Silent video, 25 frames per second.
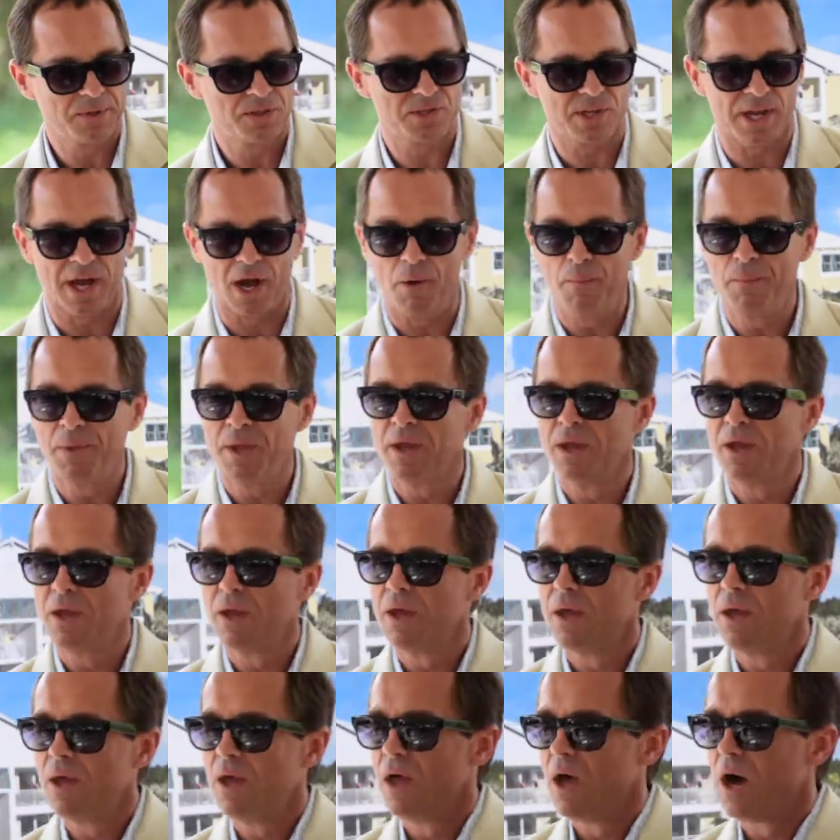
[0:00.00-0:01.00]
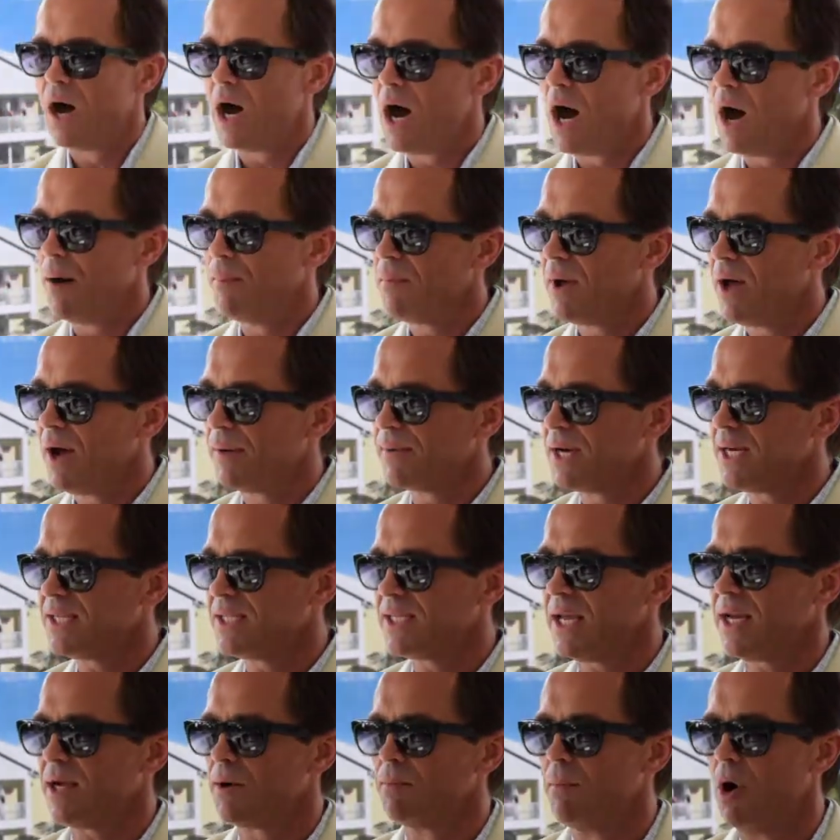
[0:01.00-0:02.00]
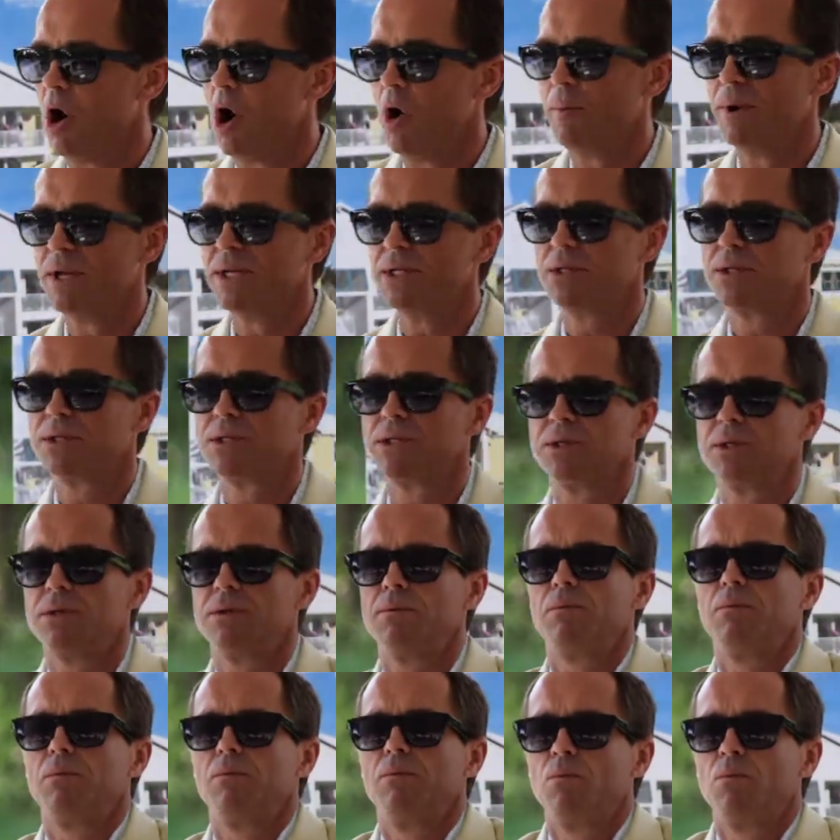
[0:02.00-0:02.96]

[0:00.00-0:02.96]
So I'm going to take a moment to